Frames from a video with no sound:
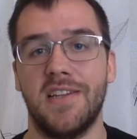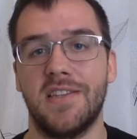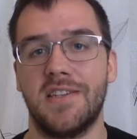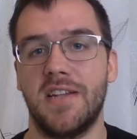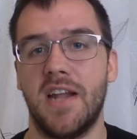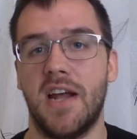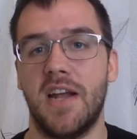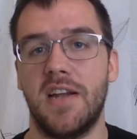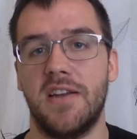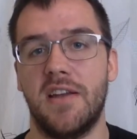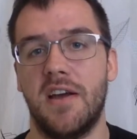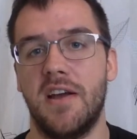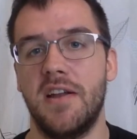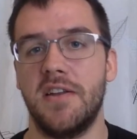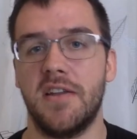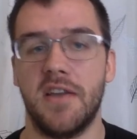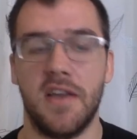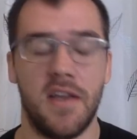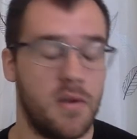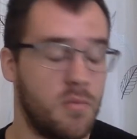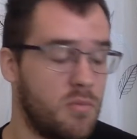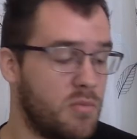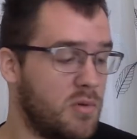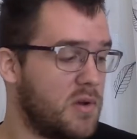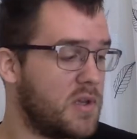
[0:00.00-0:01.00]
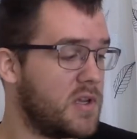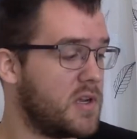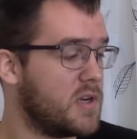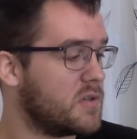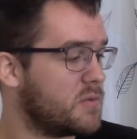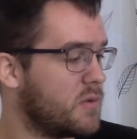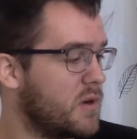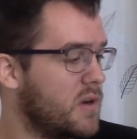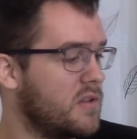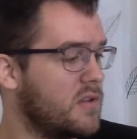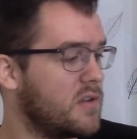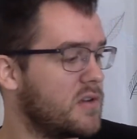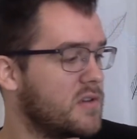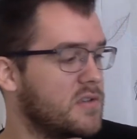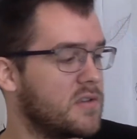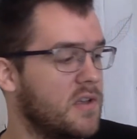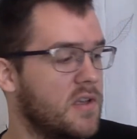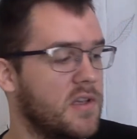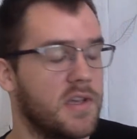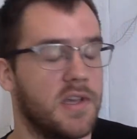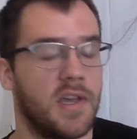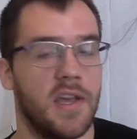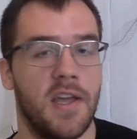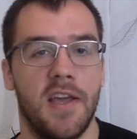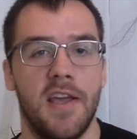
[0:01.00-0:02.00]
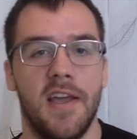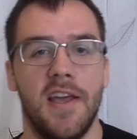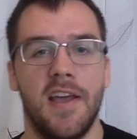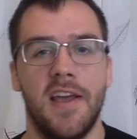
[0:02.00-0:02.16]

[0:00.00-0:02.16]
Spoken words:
It's not done yet, but here's what it looks like.